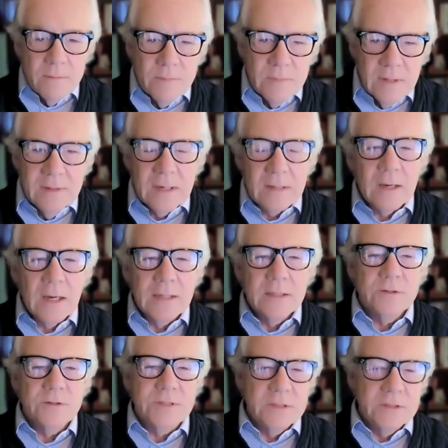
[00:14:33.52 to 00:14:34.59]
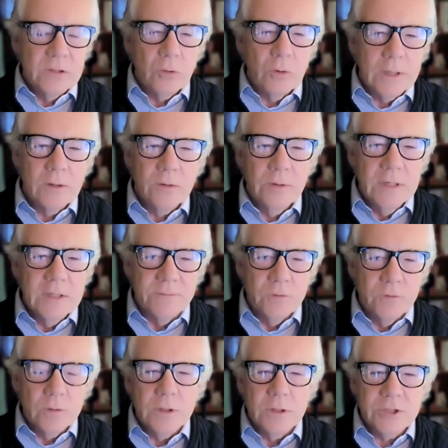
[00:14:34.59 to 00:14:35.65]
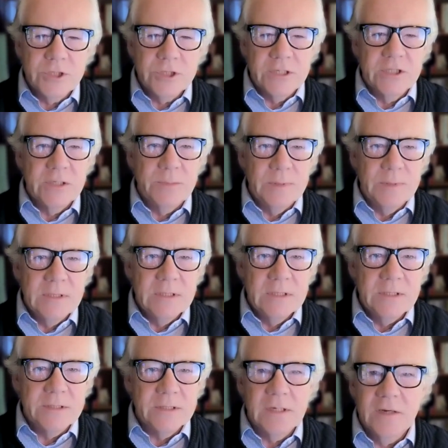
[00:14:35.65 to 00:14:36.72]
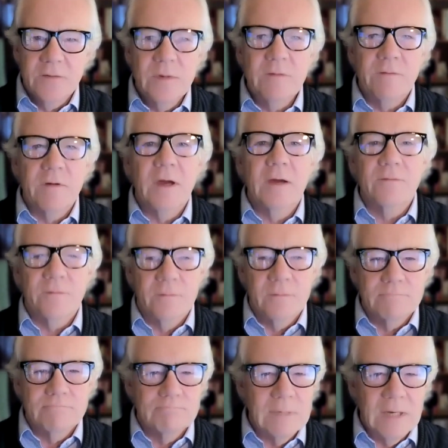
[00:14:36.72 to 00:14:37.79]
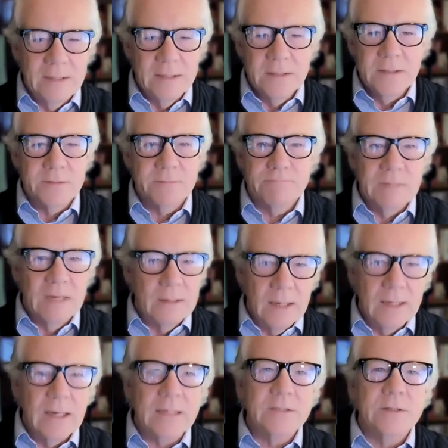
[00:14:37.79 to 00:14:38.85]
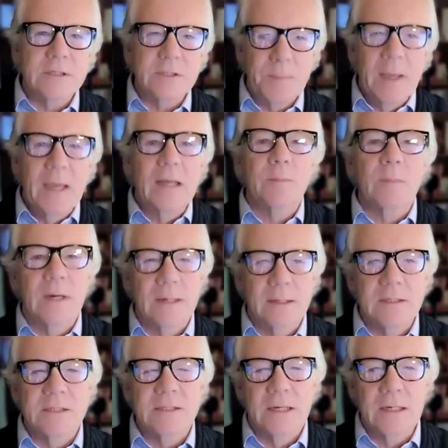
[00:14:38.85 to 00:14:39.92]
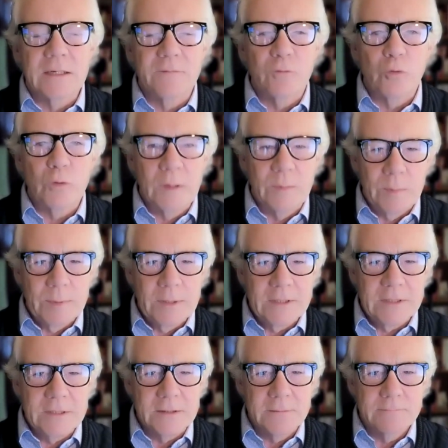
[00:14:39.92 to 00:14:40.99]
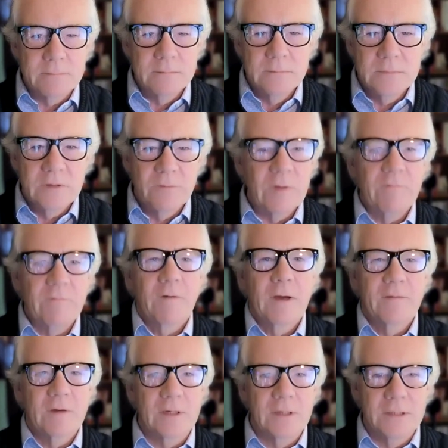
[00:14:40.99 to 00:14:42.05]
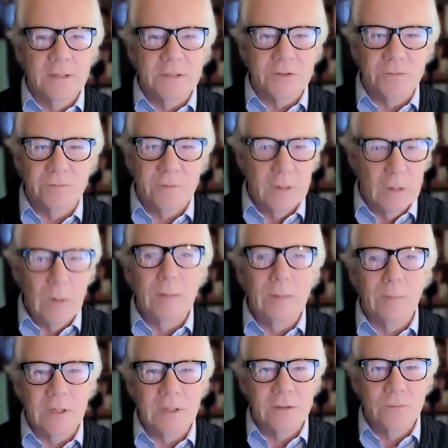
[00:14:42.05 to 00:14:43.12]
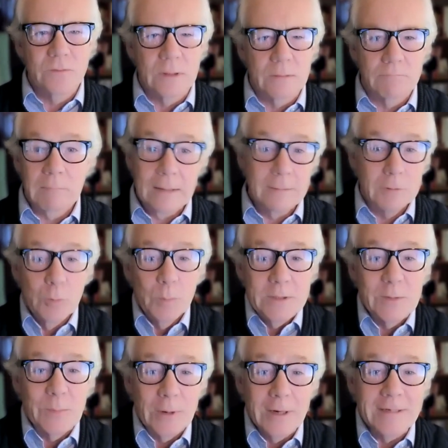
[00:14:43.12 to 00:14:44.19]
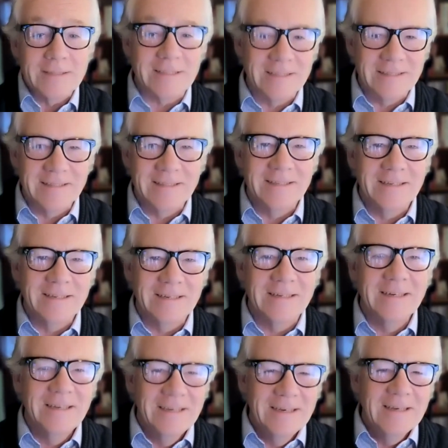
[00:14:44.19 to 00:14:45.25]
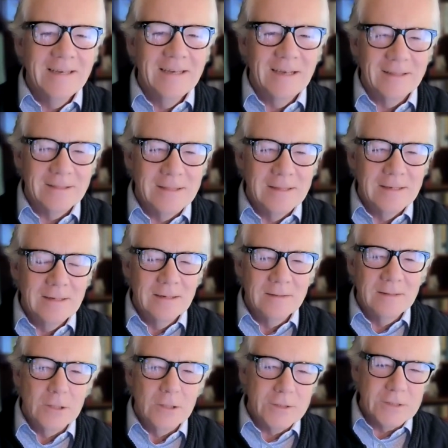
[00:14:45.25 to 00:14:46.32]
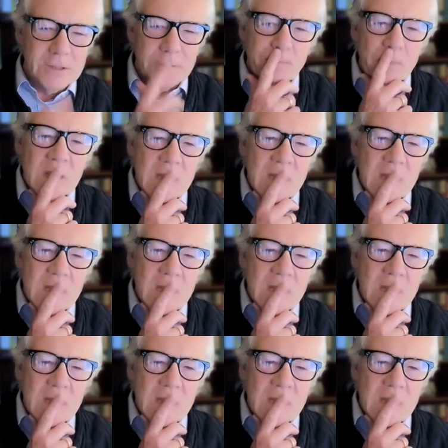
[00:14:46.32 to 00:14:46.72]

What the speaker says: The other idea is these are quite creative. You could ask ChatGPT, say, give me 5 ideas. I'd like to expand my understanding of your capabilities. Give me 5 ideas of how I might do that. And you'll be surprised at the answer.